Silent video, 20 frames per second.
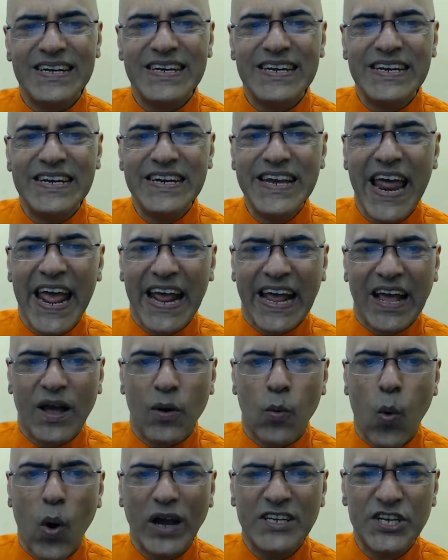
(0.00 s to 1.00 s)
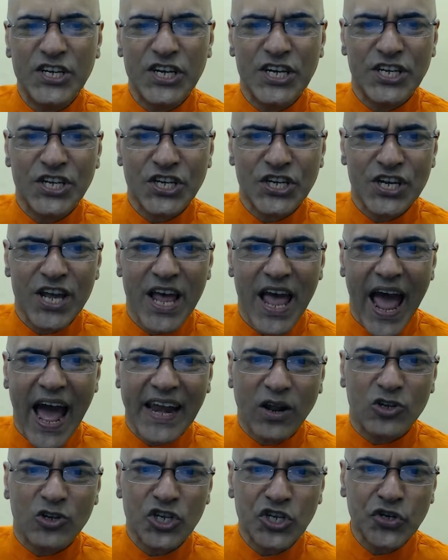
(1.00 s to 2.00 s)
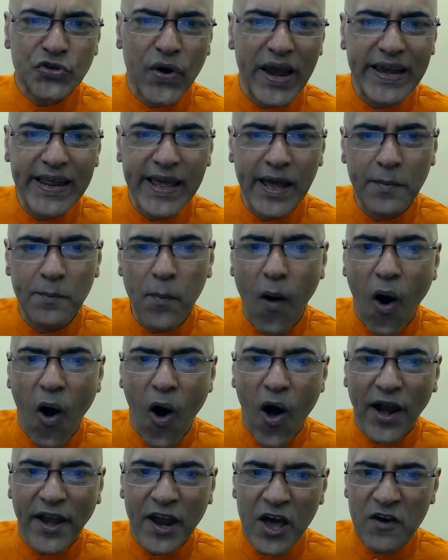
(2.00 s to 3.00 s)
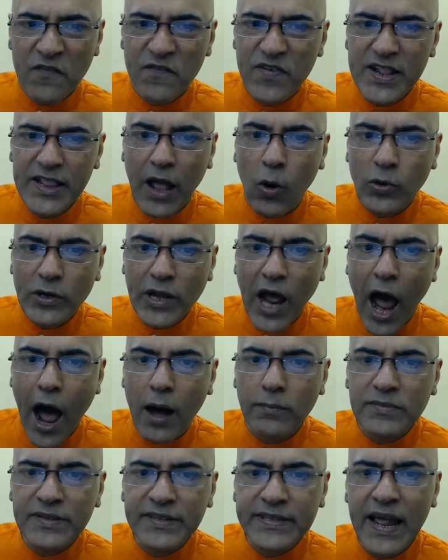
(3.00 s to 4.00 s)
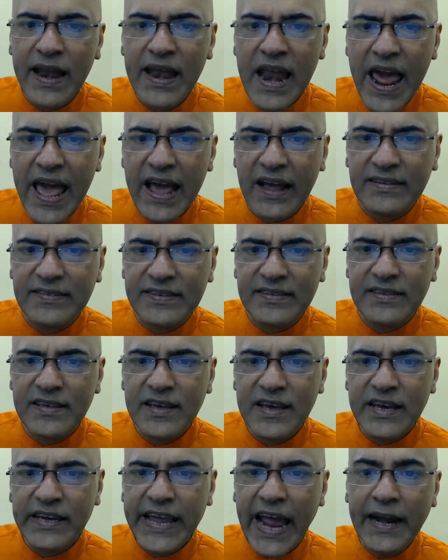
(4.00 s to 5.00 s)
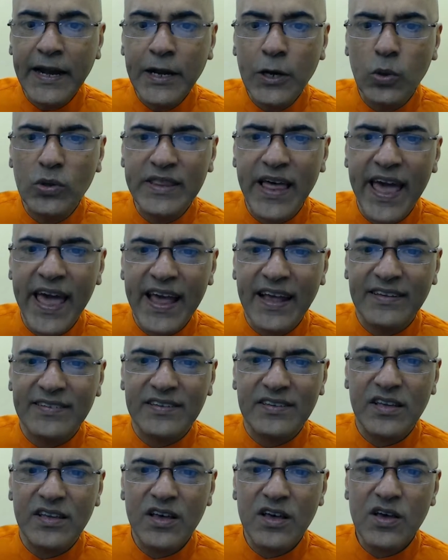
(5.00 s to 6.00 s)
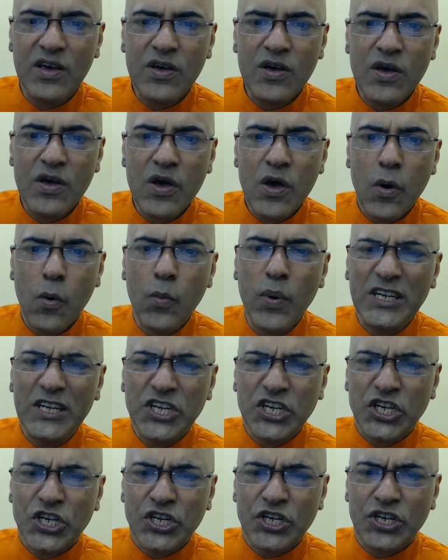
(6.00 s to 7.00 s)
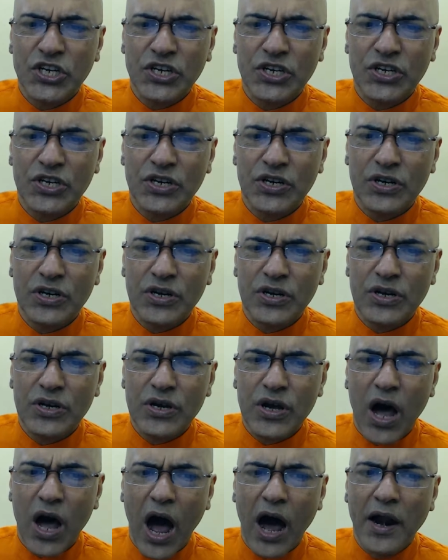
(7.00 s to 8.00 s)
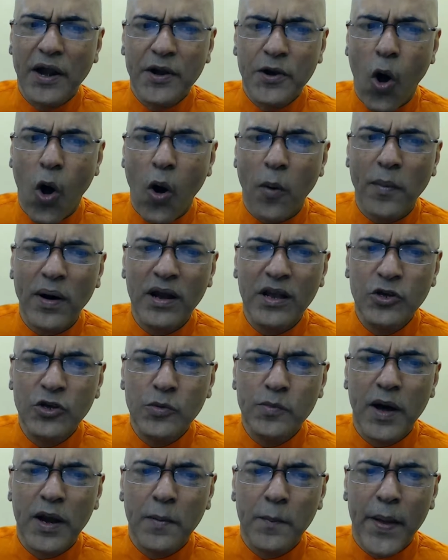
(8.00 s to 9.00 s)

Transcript: Nick Wojcich, an Australian born without arms and legs, can do things which a normal human